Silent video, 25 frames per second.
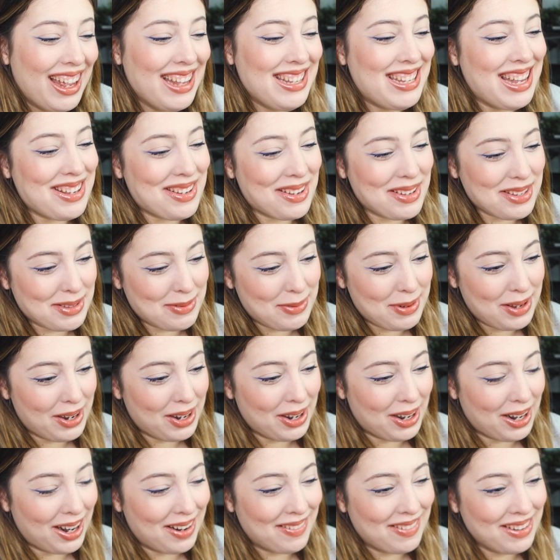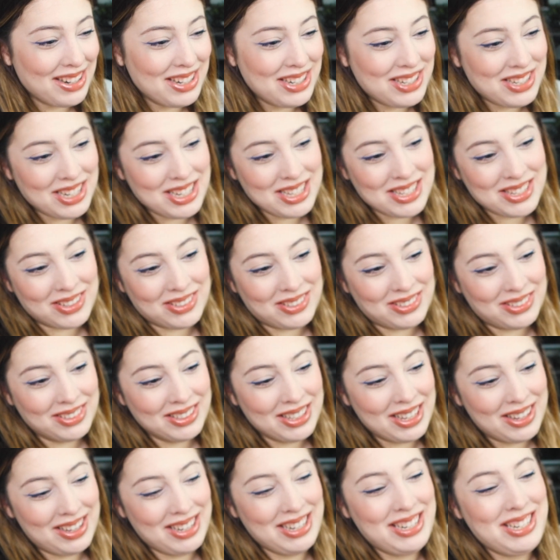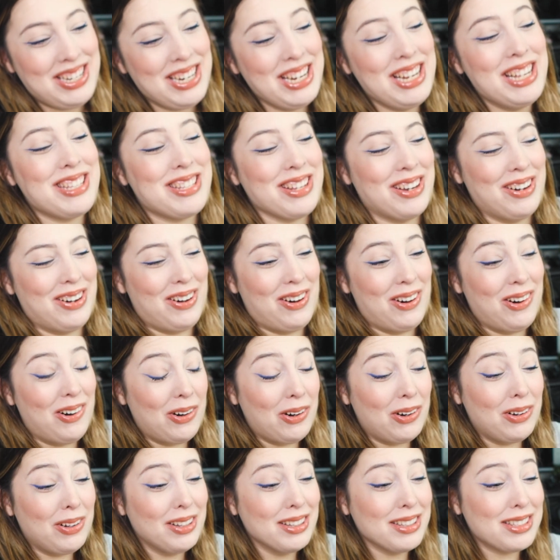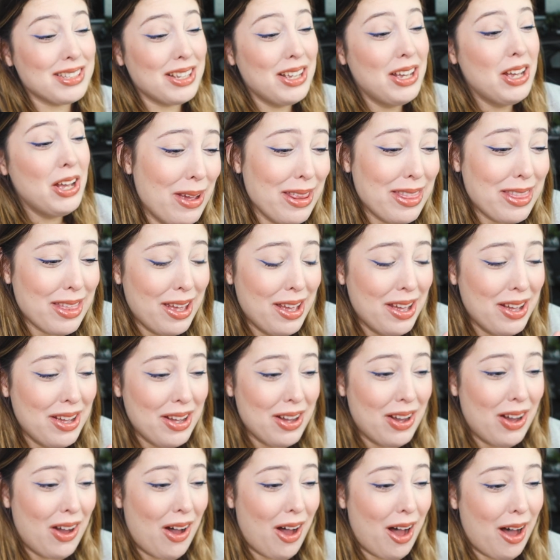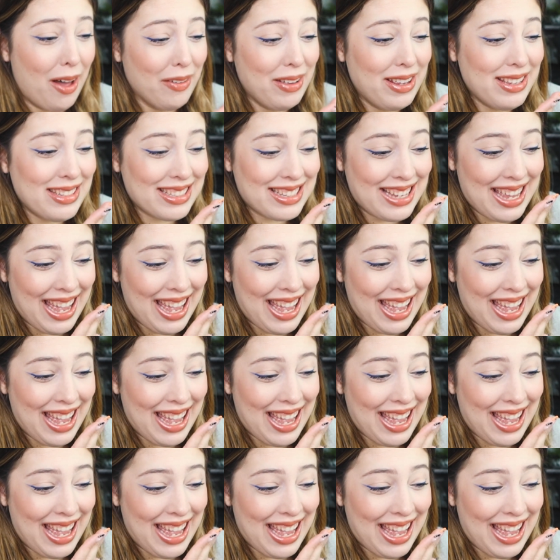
Is that supposed to be her when she's old? She's old with all these